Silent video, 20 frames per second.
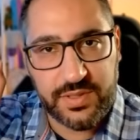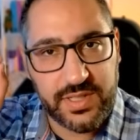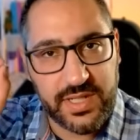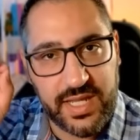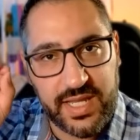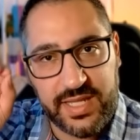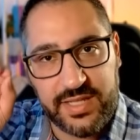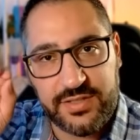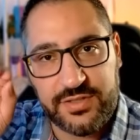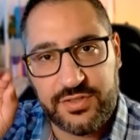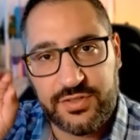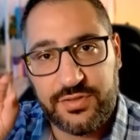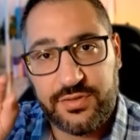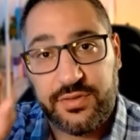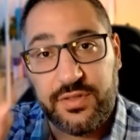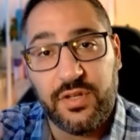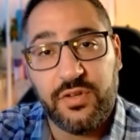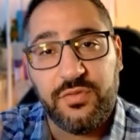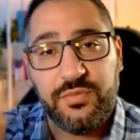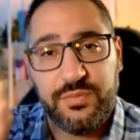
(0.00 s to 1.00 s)
want a
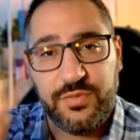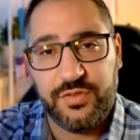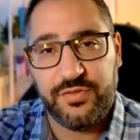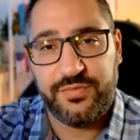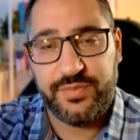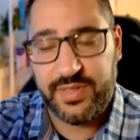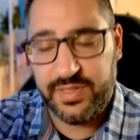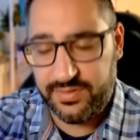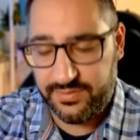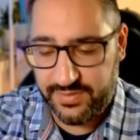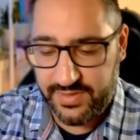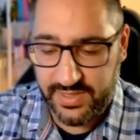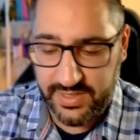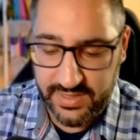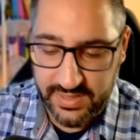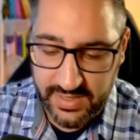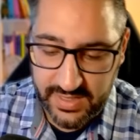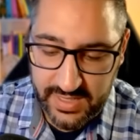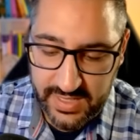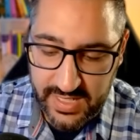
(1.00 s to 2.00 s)
slow movement,
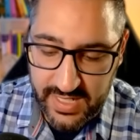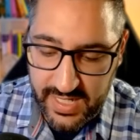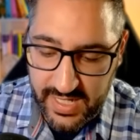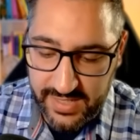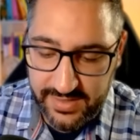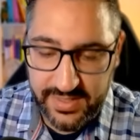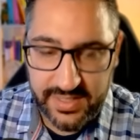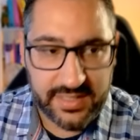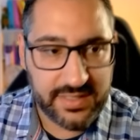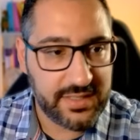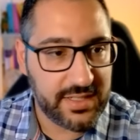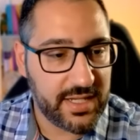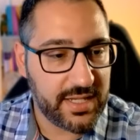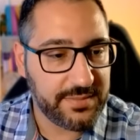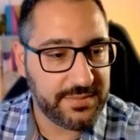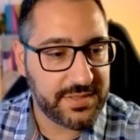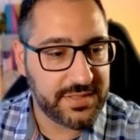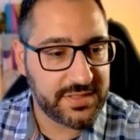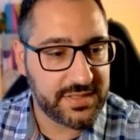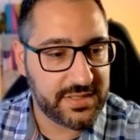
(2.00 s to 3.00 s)
right? And then
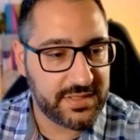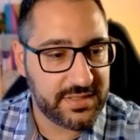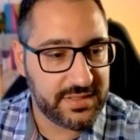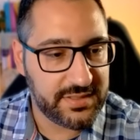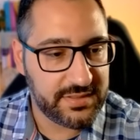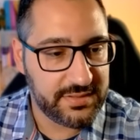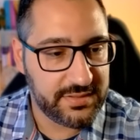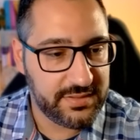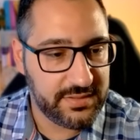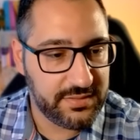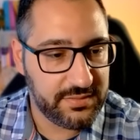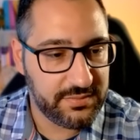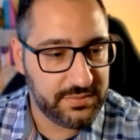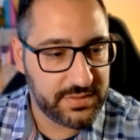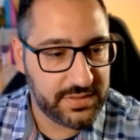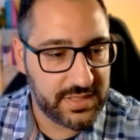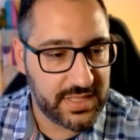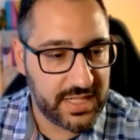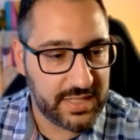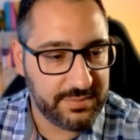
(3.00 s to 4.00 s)
I'm just going to
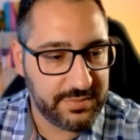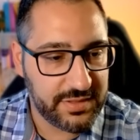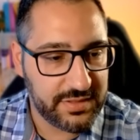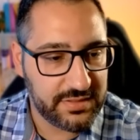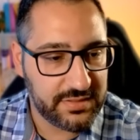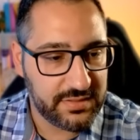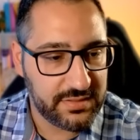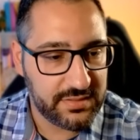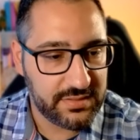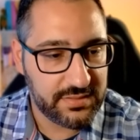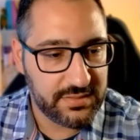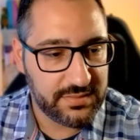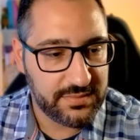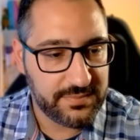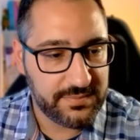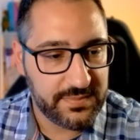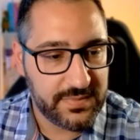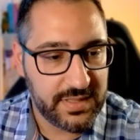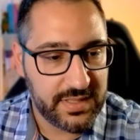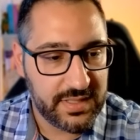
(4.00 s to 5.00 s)
do comma,
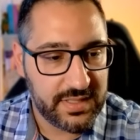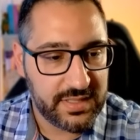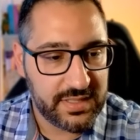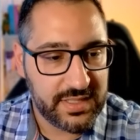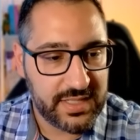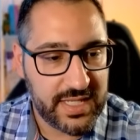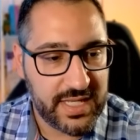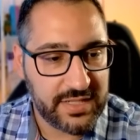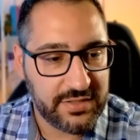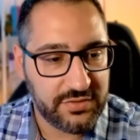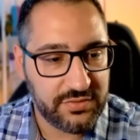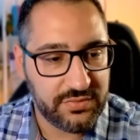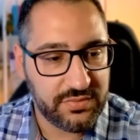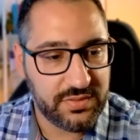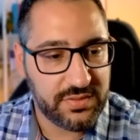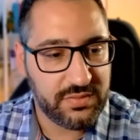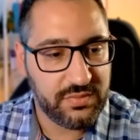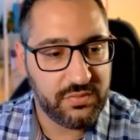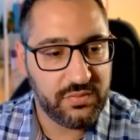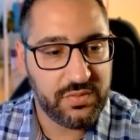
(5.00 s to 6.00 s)
casual